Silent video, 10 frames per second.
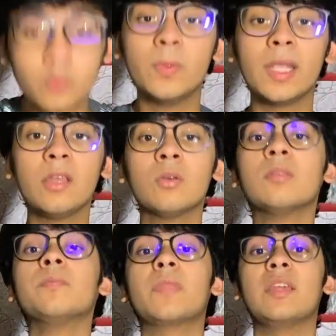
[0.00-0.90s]
video.
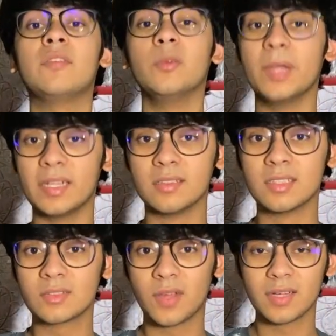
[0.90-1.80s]
If you made it
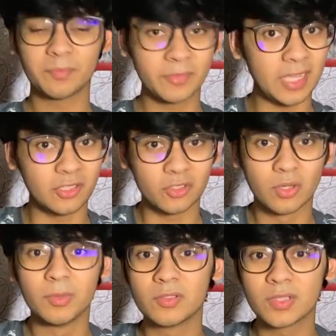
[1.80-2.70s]
this far, thank you
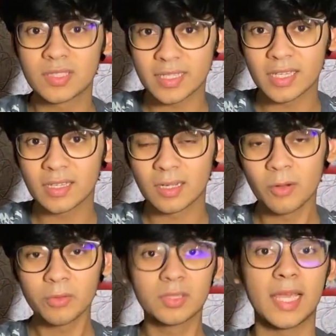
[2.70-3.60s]
so much for sticking
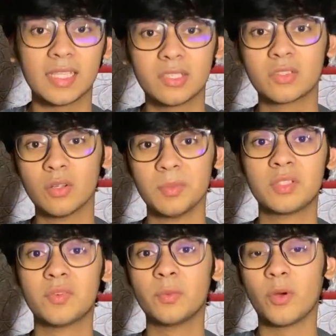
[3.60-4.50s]
around. Thank you so
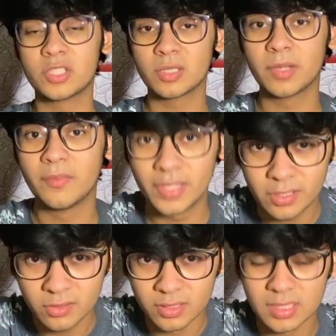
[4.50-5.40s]
much for watching my
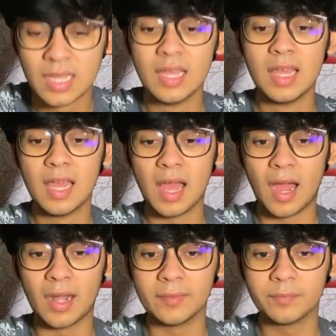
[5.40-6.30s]
videos.
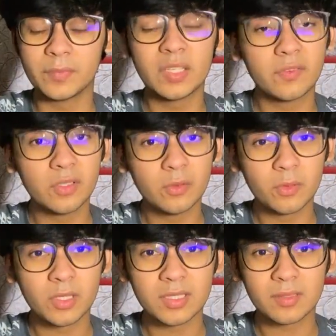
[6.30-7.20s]
And if you
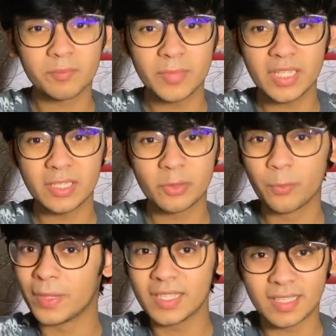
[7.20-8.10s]
want me to
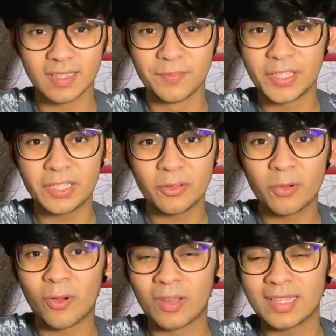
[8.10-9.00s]
make a video
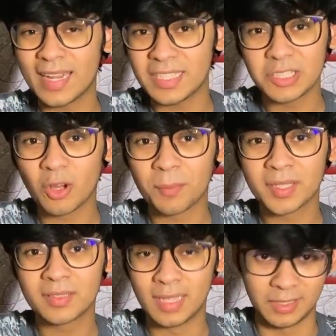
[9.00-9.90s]
on any
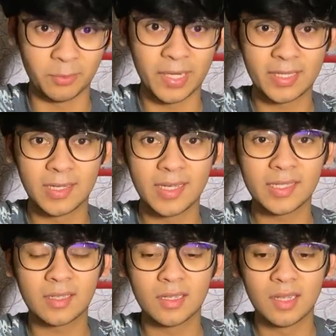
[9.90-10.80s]
topic that you might like,
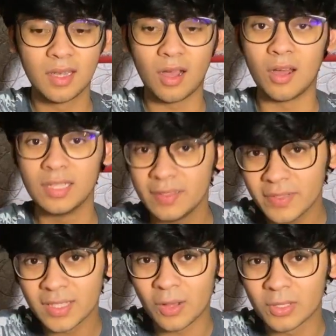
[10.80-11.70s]
leave
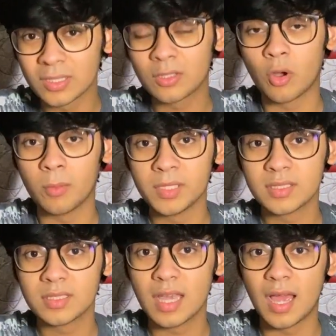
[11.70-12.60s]
it down in the
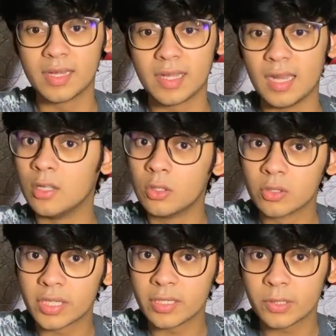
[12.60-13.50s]
comments and I'll
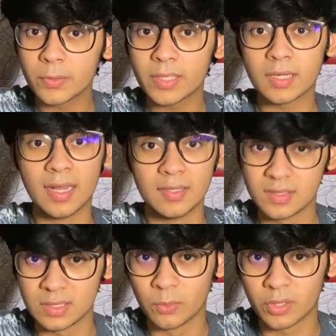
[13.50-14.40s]
look into it and
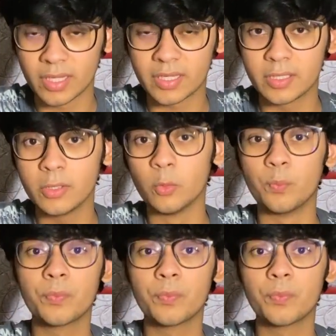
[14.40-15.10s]
see what I can do.